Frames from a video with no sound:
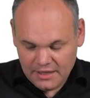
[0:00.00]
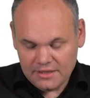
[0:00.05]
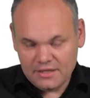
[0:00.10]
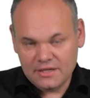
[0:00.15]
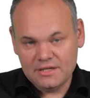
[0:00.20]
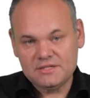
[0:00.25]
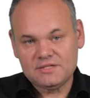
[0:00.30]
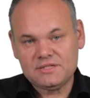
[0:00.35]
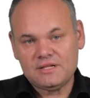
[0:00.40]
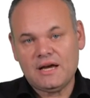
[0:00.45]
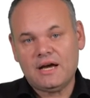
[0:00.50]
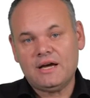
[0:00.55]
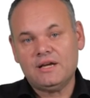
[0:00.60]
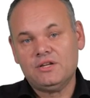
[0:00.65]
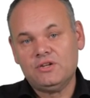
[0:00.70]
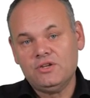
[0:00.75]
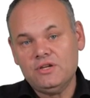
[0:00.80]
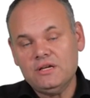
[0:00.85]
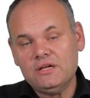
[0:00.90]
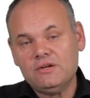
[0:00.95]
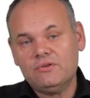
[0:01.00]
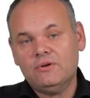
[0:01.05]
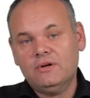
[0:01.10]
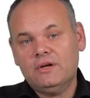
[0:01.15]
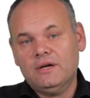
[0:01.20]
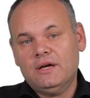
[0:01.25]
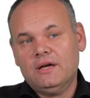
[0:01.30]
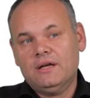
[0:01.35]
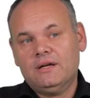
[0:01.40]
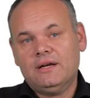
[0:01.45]
That is the idea
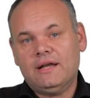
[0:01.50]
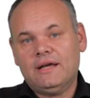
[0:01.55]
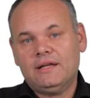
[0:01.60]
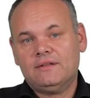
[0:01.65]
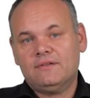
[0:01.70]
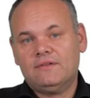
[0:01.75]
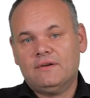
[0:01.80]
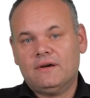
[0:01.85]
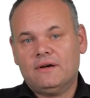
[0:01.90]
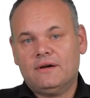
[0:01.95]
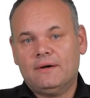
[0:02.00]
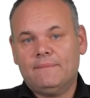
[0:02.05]
that